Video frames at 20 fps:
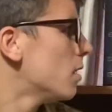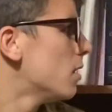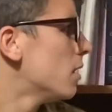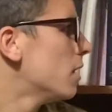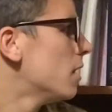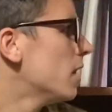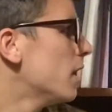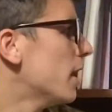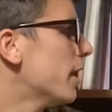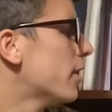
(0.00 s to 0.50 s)

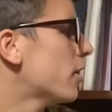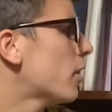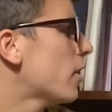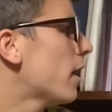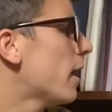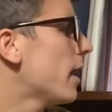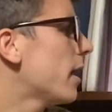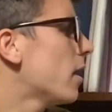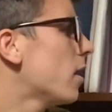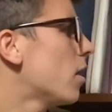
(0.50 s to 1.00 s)
In our
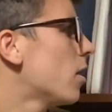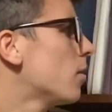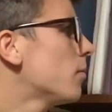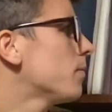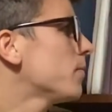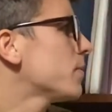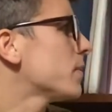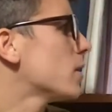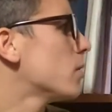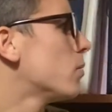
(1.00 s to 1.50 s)
AO,
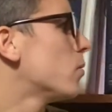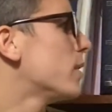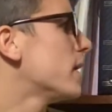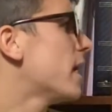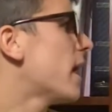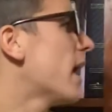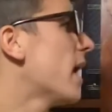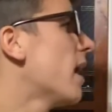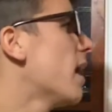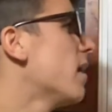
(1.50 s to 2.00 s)
we
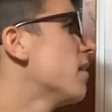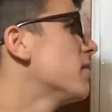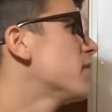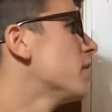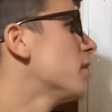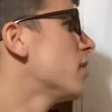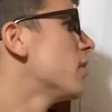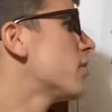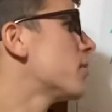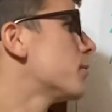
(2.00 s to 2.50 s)
have
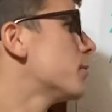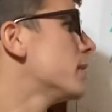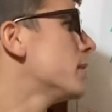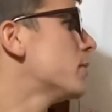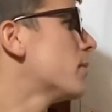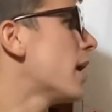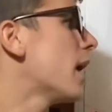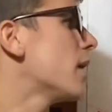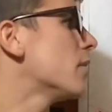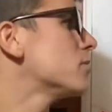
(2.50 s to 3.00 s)
three
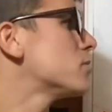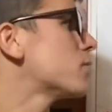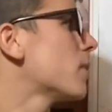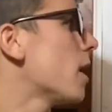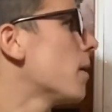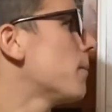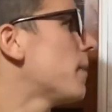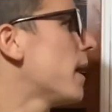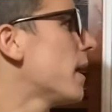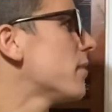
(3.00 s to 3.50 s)
routes: Route
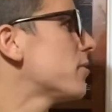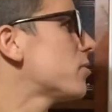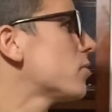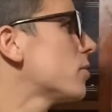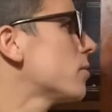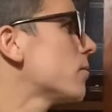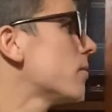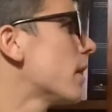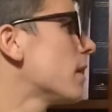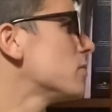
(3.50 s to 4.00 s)
Panther,
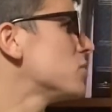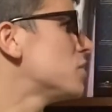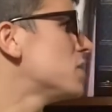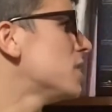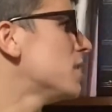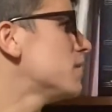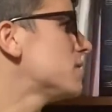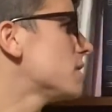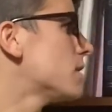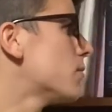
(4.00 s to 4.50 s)
Route
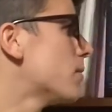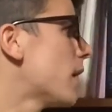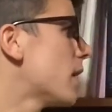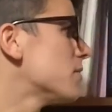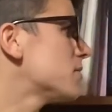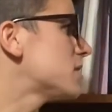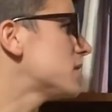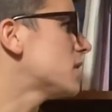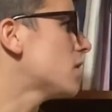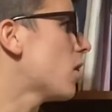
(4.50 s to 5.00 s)
Chiefs, and Route
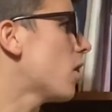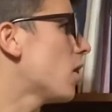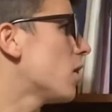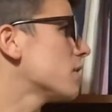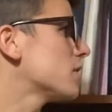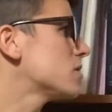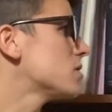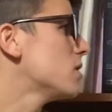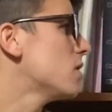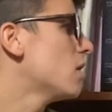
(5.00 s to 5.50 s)

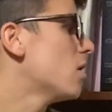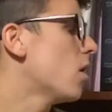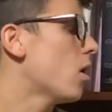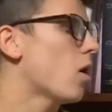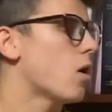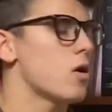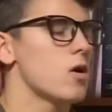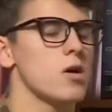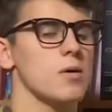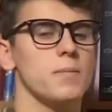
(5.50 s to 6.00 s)
Seahawks,
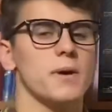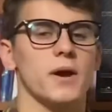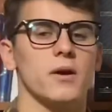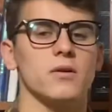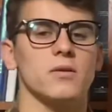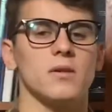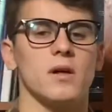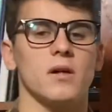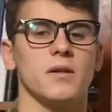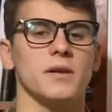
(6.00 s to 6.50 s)
all
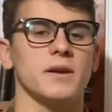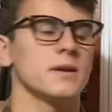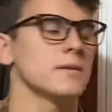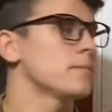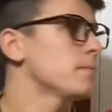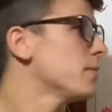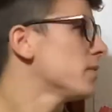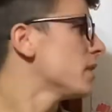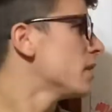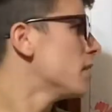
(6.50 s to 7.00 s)
paralleling
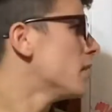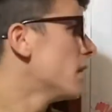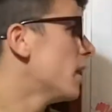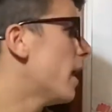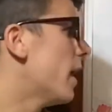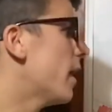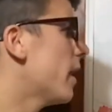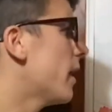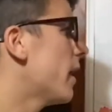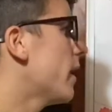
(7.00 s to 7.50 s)

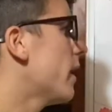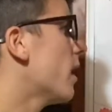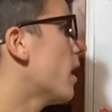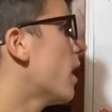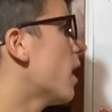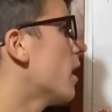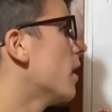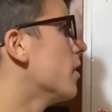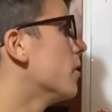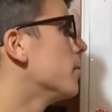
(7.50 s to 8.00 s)
NAI
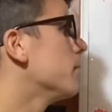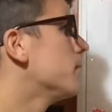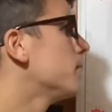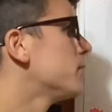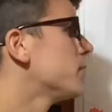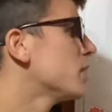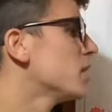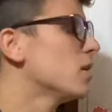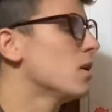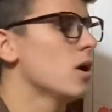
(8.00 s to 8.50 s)
Iron.
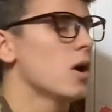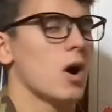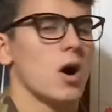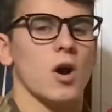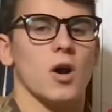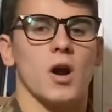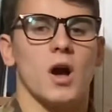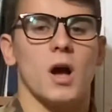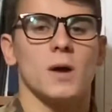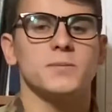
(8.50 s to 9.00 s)
Our
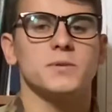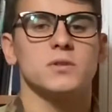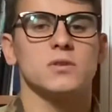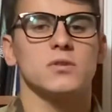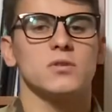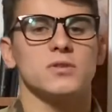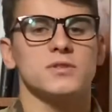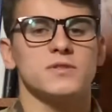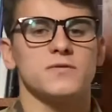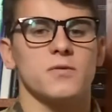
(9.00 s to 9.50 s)

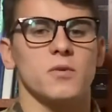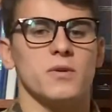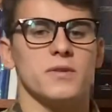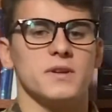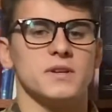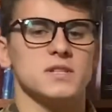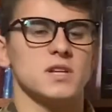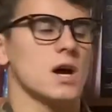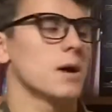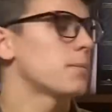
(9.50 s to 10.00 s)
obstacles for
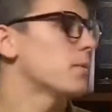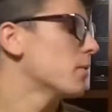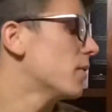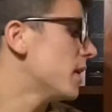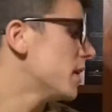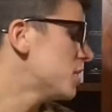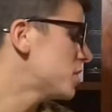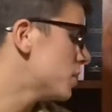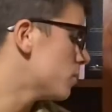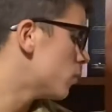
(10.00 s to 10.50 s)
this
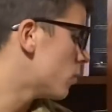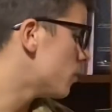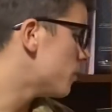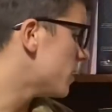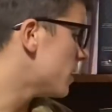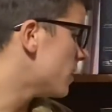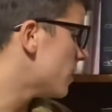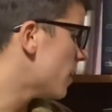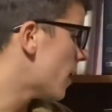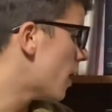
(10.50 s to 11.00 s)
operation will
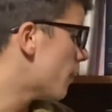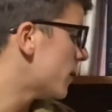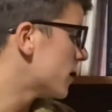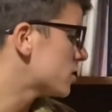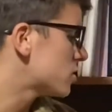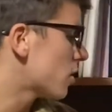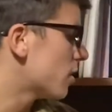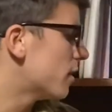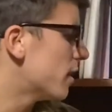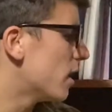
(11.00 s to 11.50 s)
be
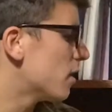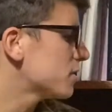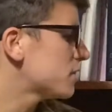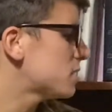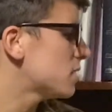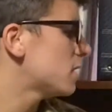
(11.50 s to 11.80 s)
MSR Nelson,